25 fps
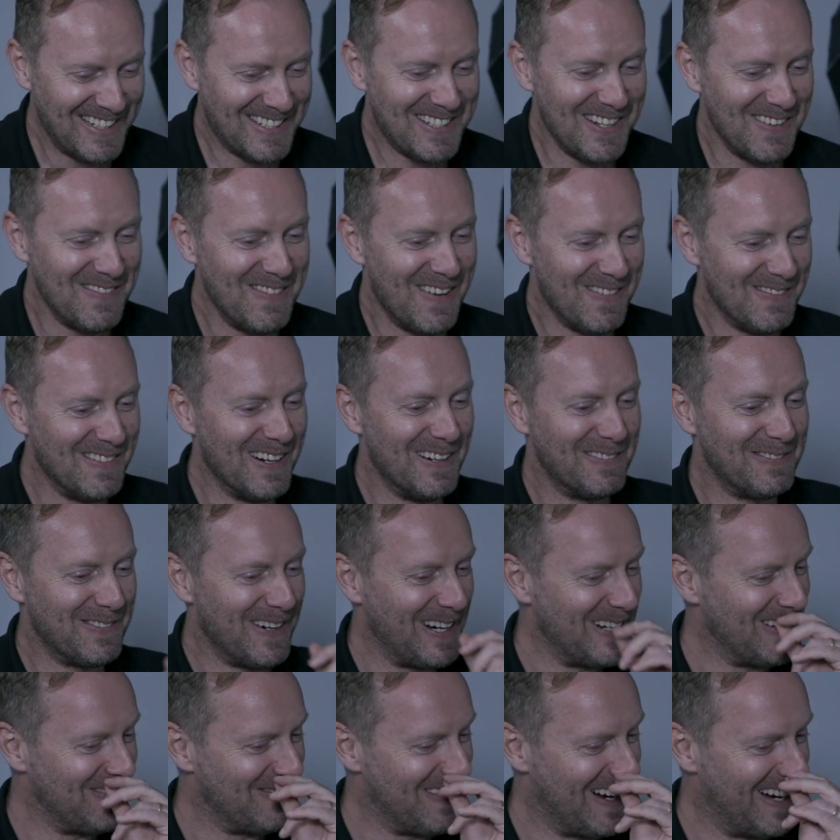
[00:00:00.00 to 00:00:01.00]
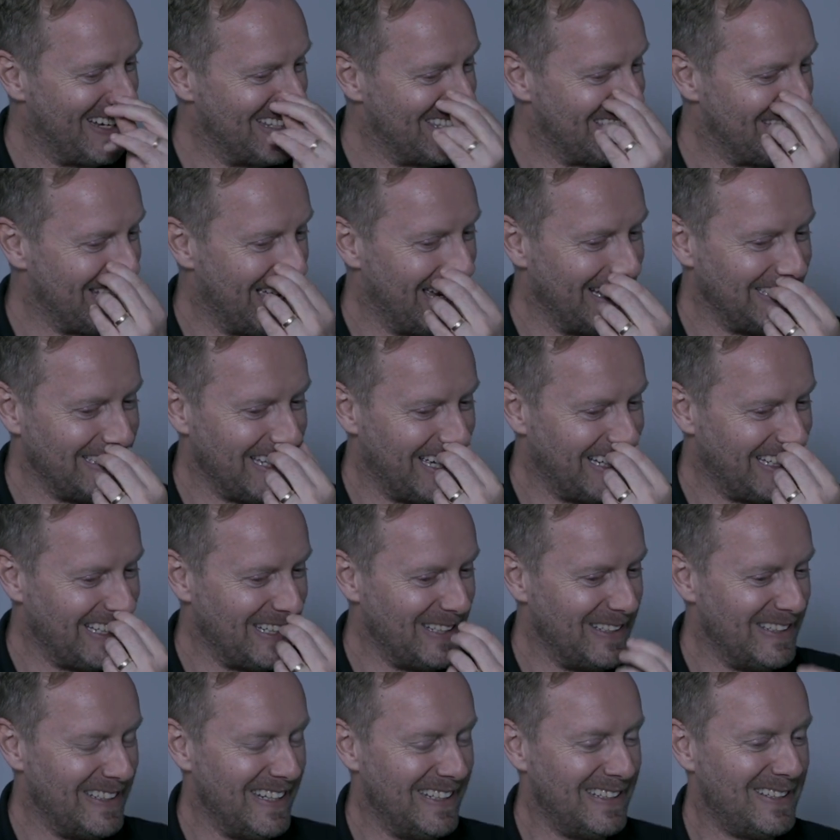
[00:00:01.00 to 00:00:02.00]
actually remember a friend of mine saying that
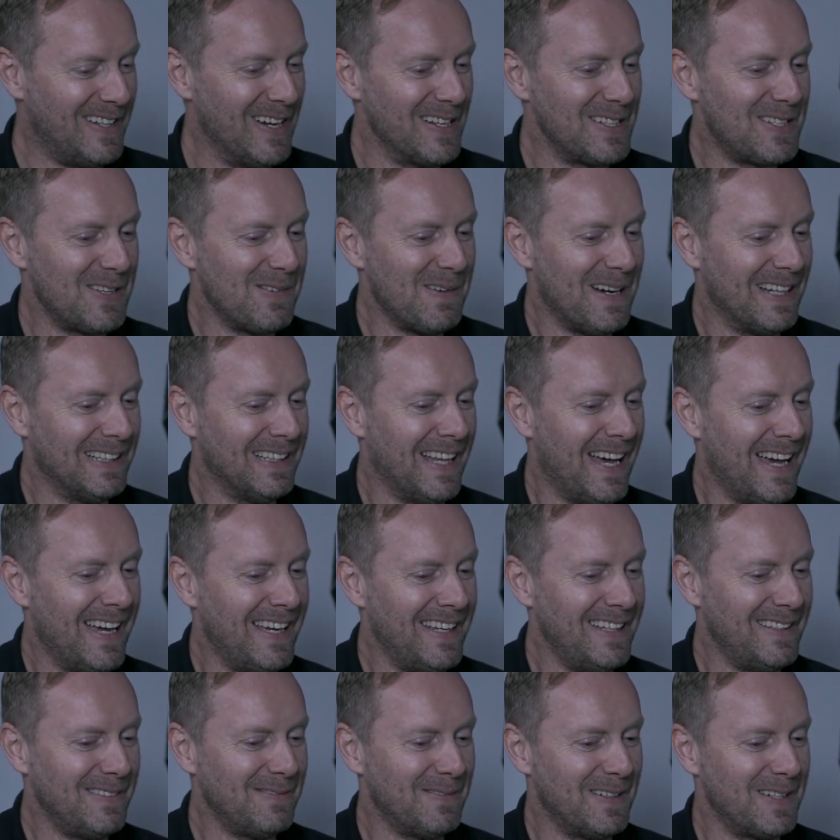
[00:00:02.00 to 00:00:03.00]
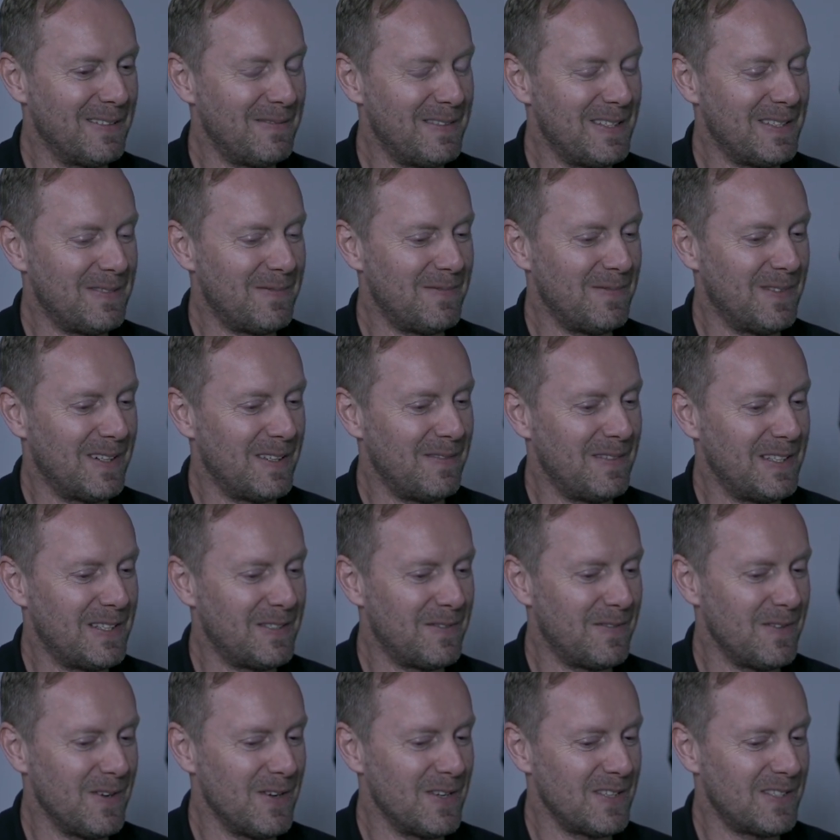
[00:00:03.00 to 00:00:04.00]
he'd, he'd got to LA one of his one of his
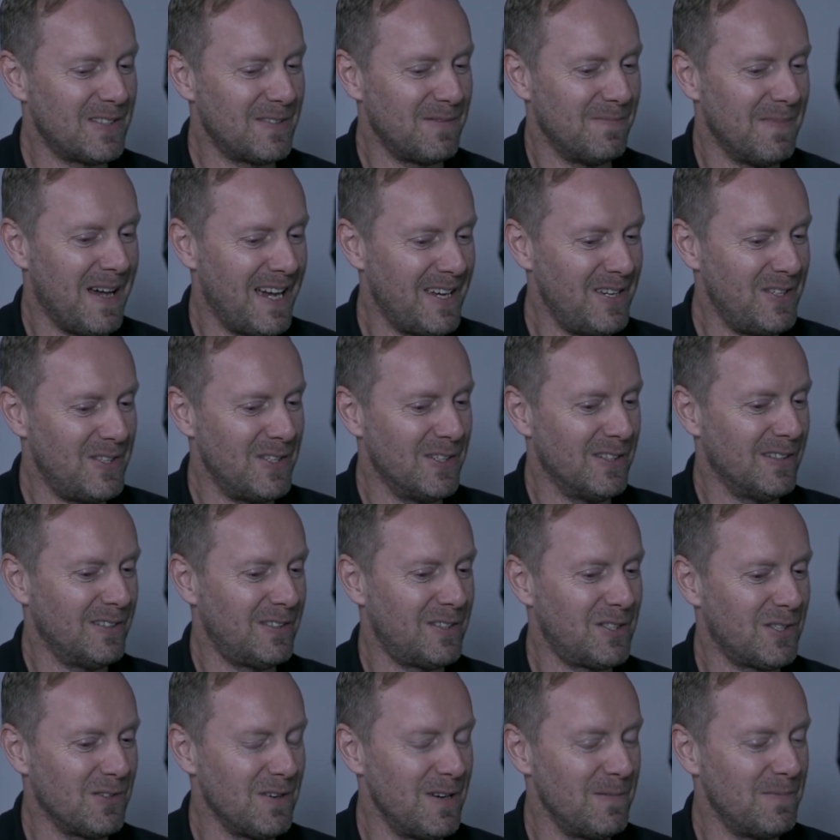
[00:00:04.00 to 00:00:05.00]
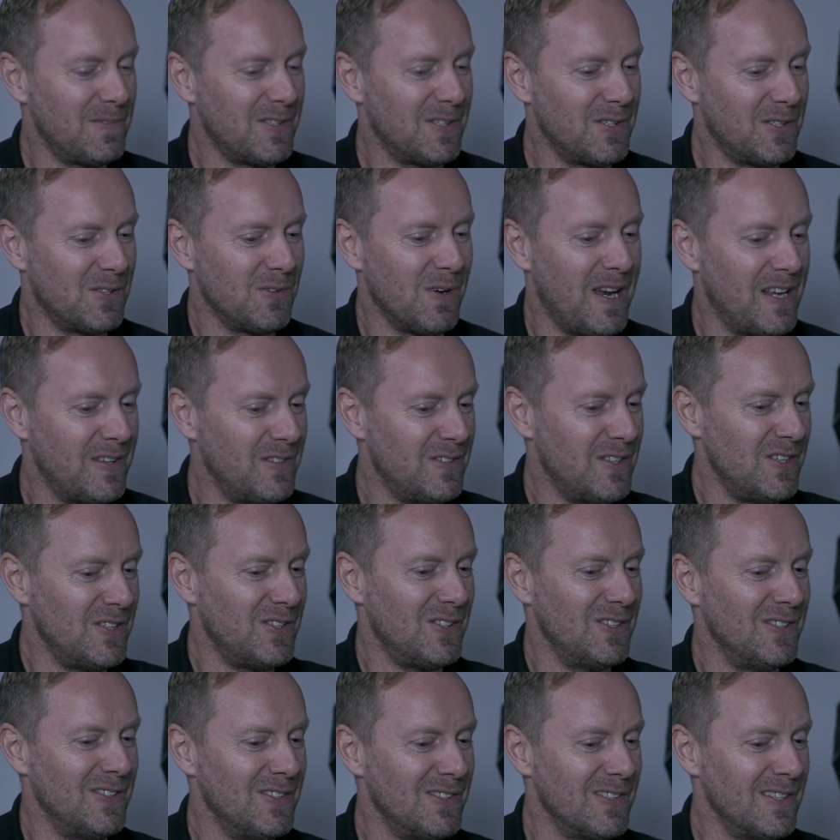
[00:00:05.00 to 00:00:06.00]
first major trips and
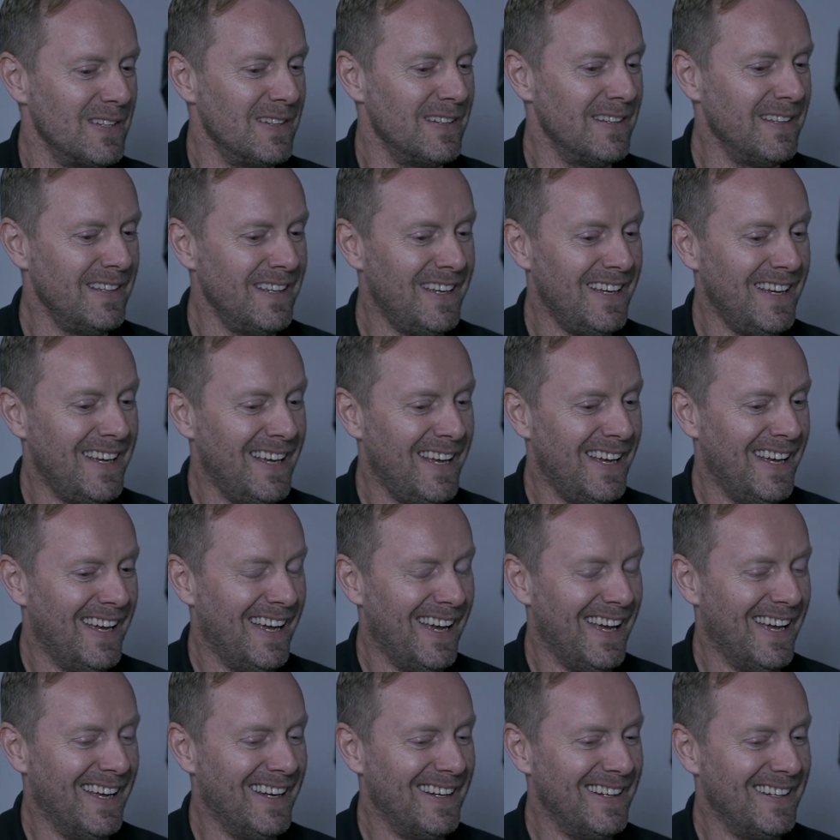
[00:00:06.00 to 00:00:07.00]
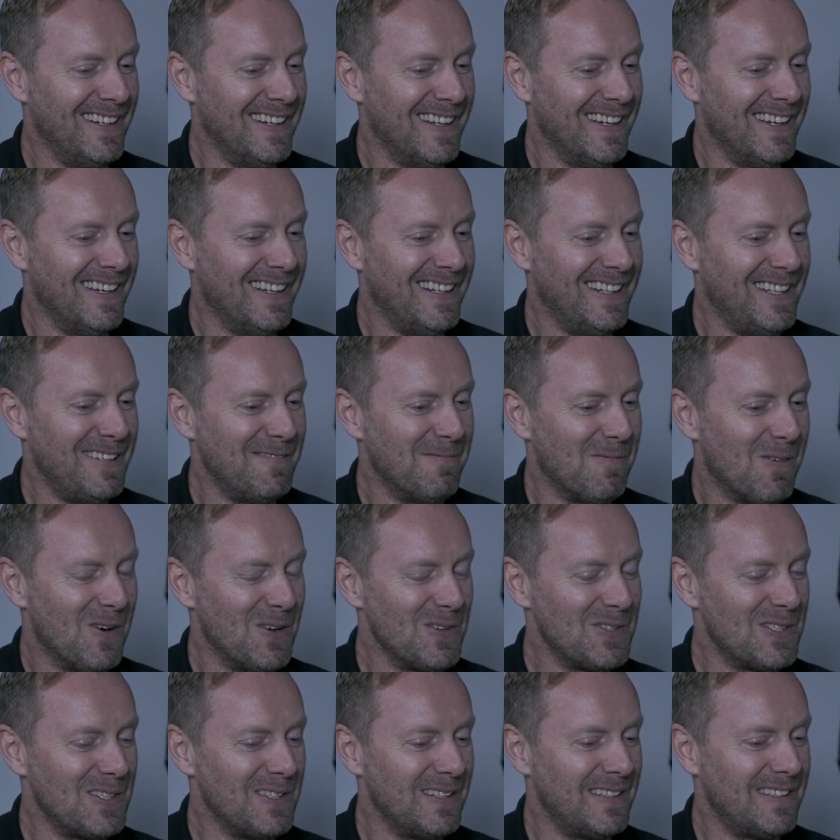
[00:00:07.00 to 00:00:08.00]
transitions and and uh, and he
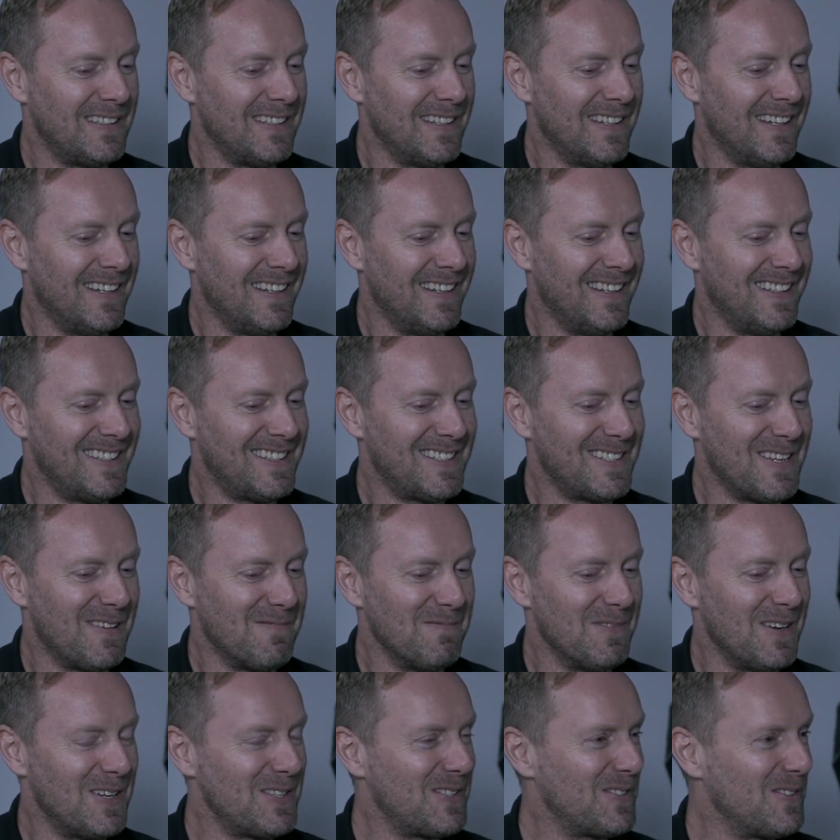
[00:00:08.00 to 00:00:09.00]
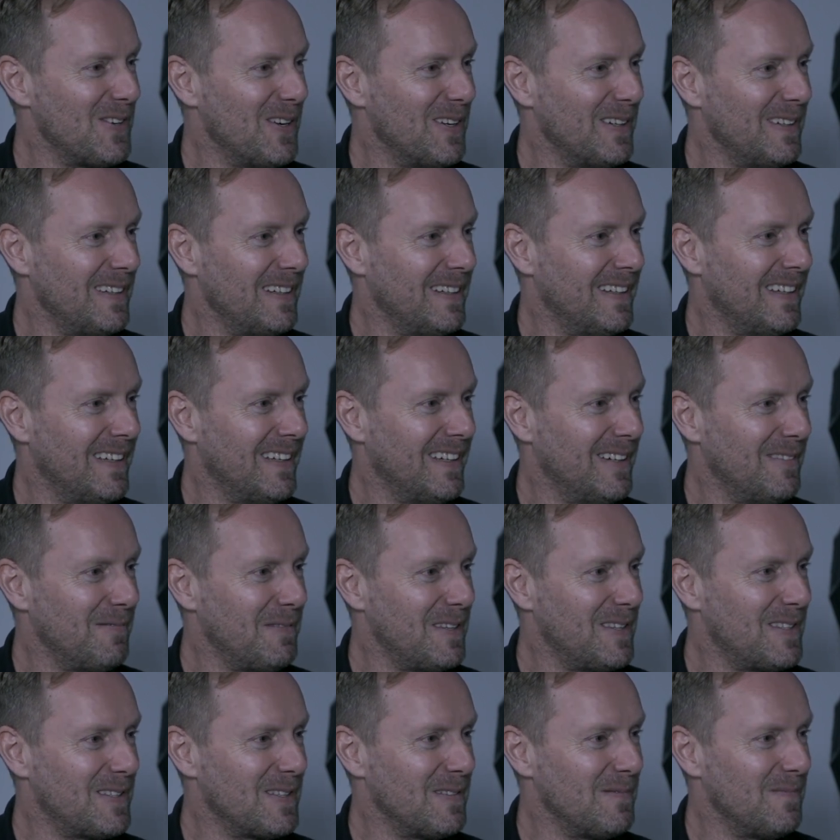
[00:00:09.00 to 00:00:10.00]
was at uh, at some restaurant uh,
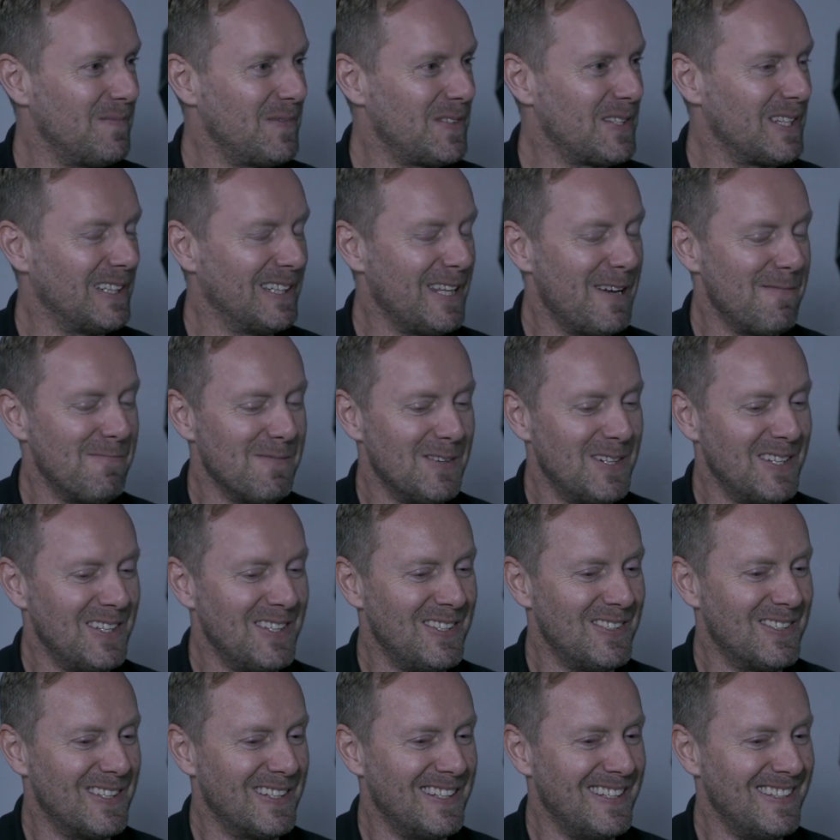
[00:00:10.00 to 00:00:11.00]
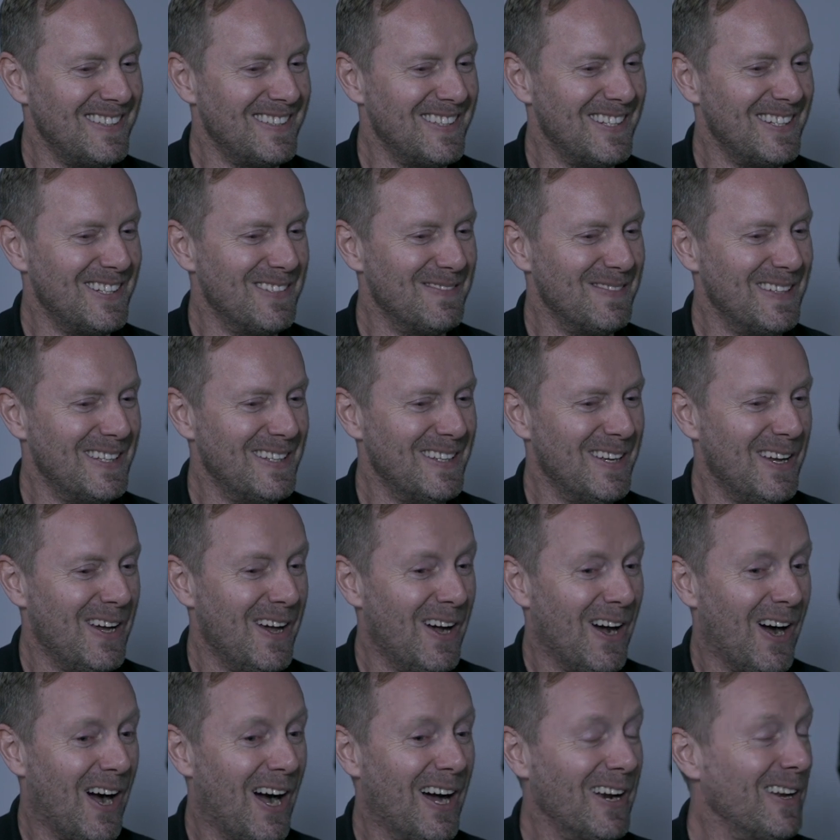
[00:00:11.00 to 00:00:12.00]
with some celebrities, and he said to me,
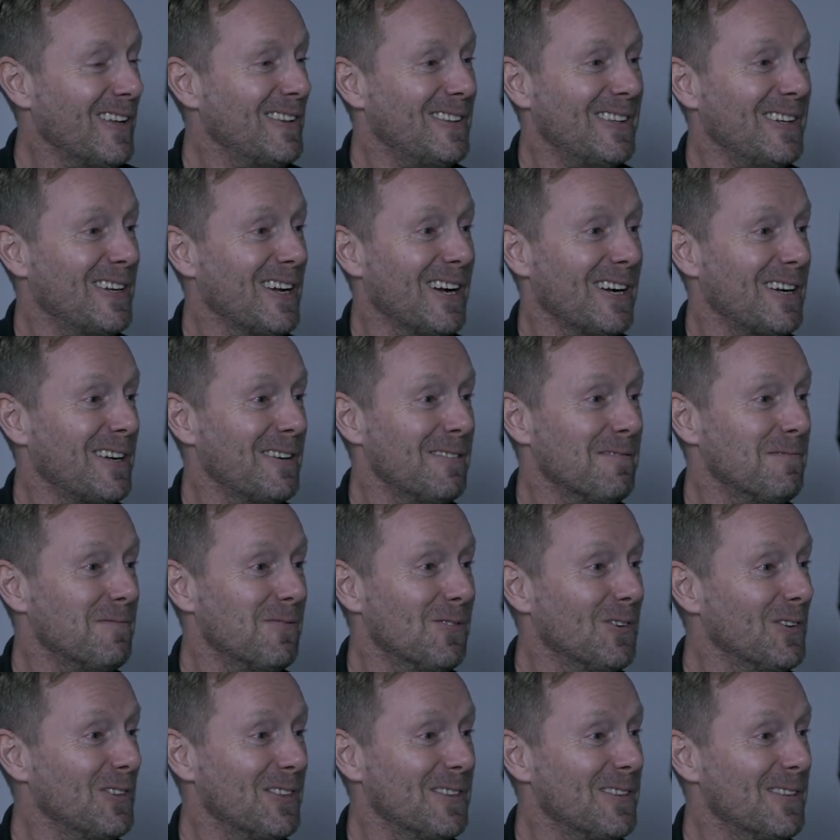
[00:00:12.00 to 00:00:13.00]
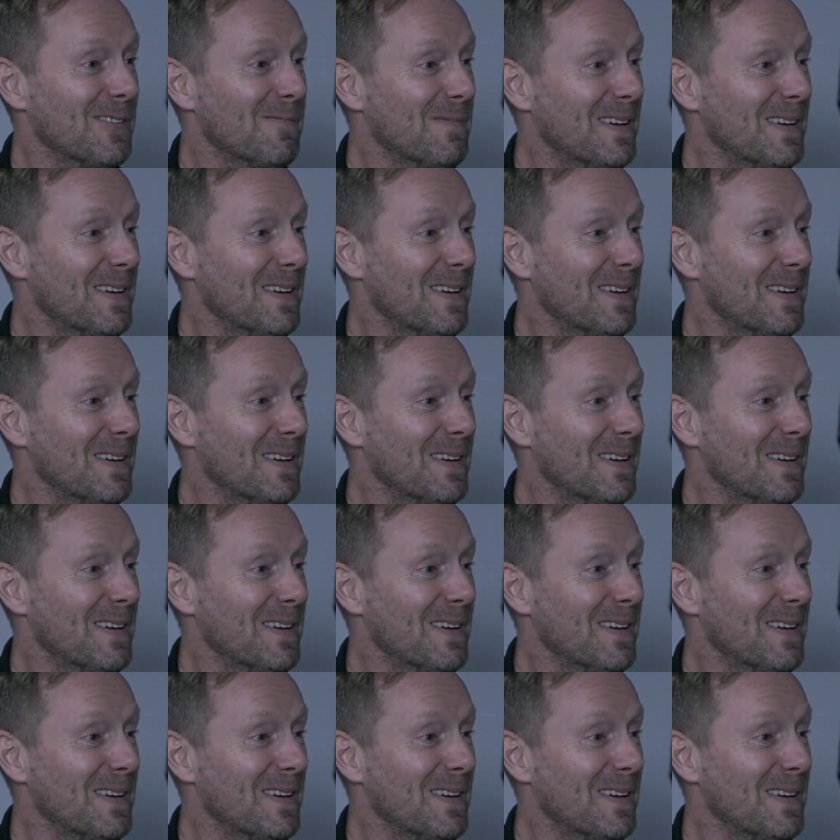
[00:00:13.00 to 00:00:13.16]
"I don't think I can afford the